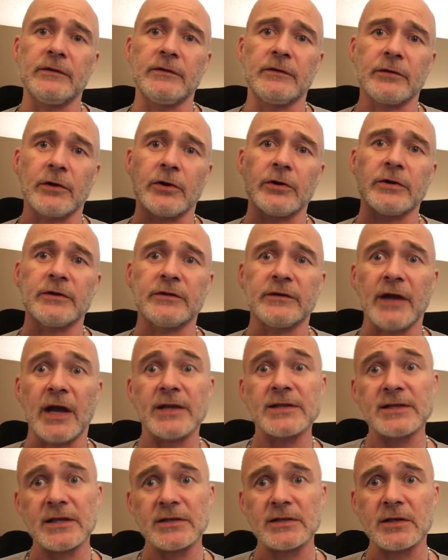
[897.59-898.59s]
dirt and
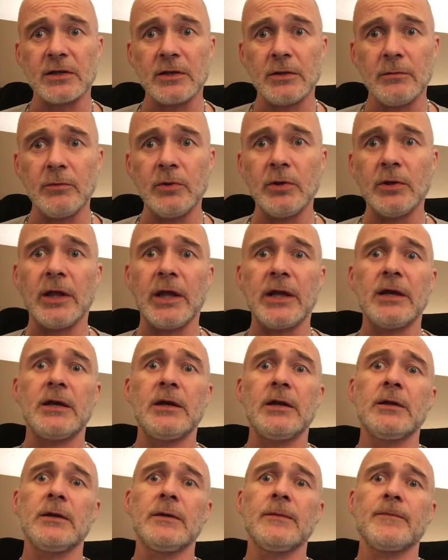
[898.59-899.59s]
dust has
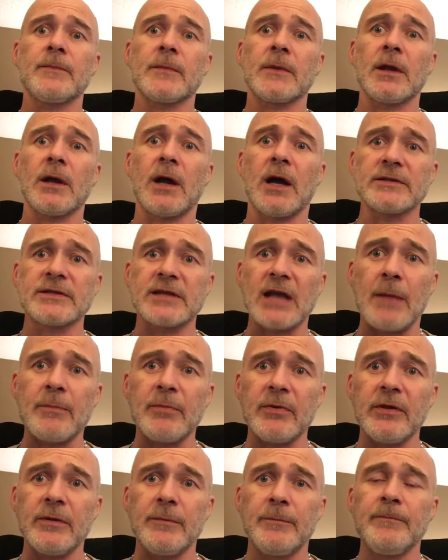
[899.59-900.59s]
accumulated on
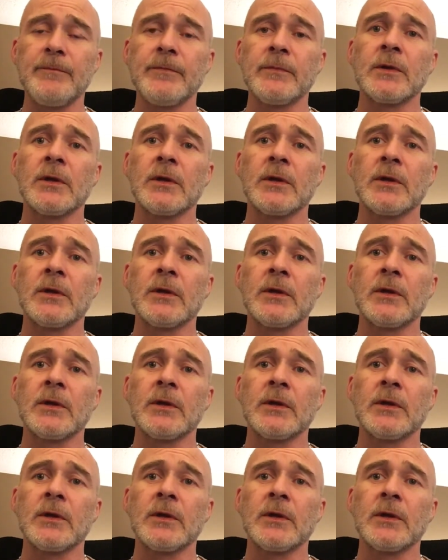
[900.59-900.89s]
top of them.